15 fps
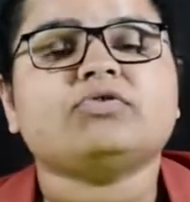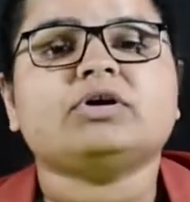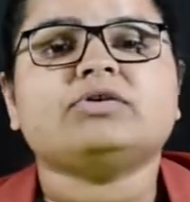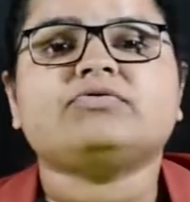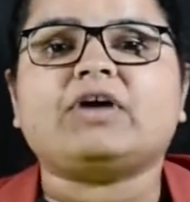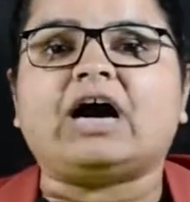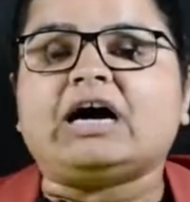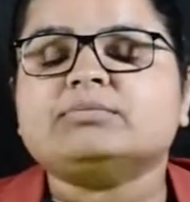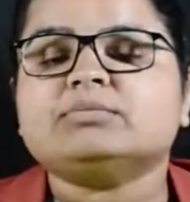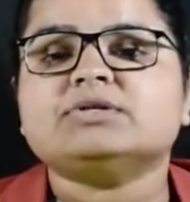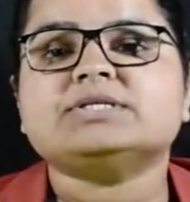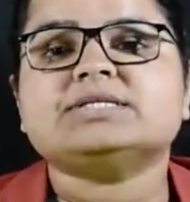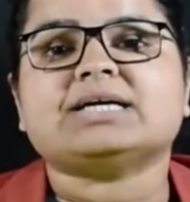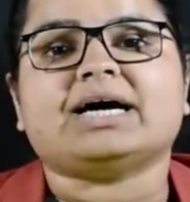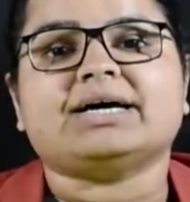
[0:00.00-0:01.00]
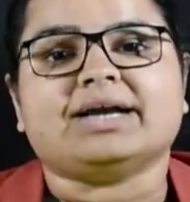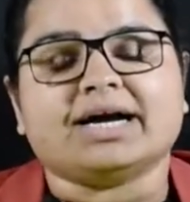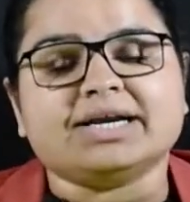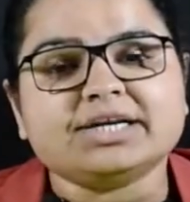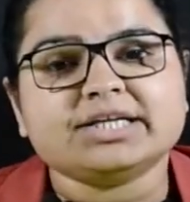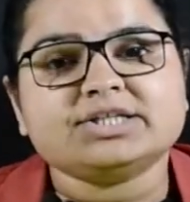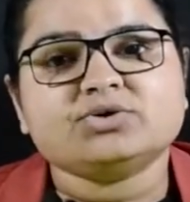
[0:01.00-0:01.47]
our farmers are
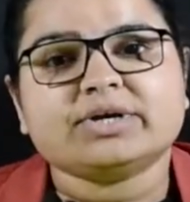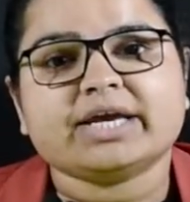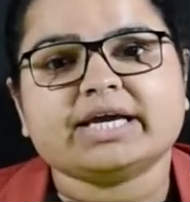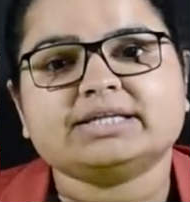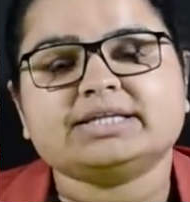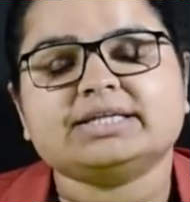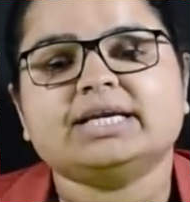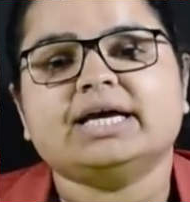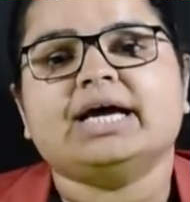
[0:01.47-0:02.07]
uneducated